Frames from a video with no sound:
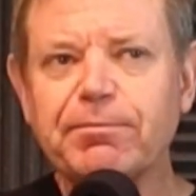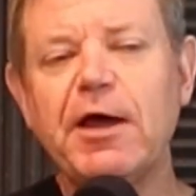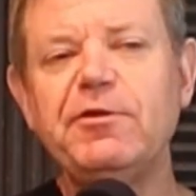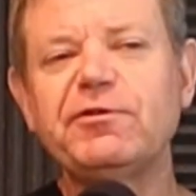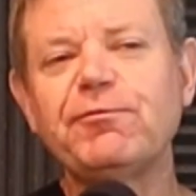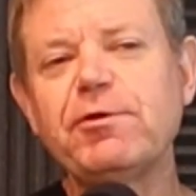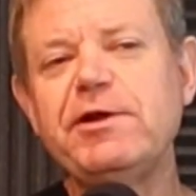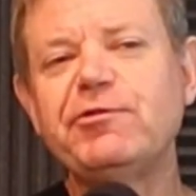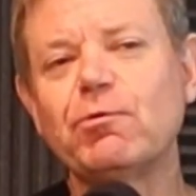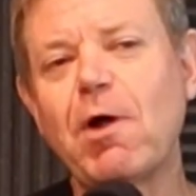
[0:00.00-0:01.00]
and this
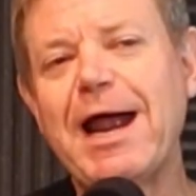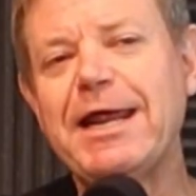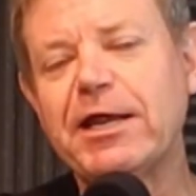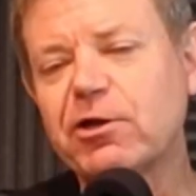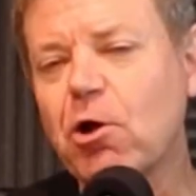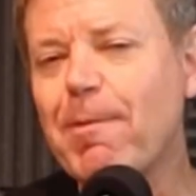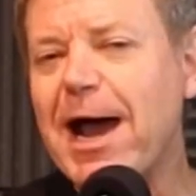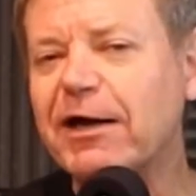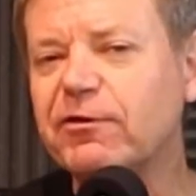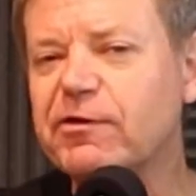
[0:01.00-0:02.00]
frees your right hand to go
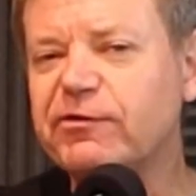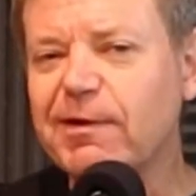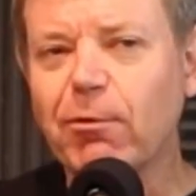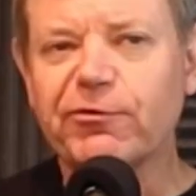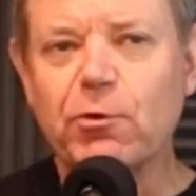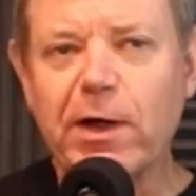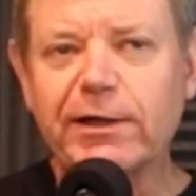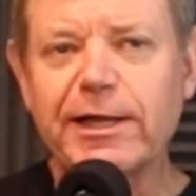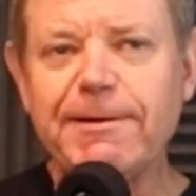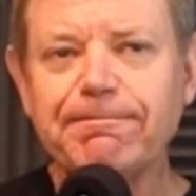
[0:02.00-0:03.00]
back to the cymbals
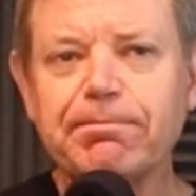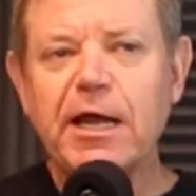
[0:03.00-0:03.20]
quickly.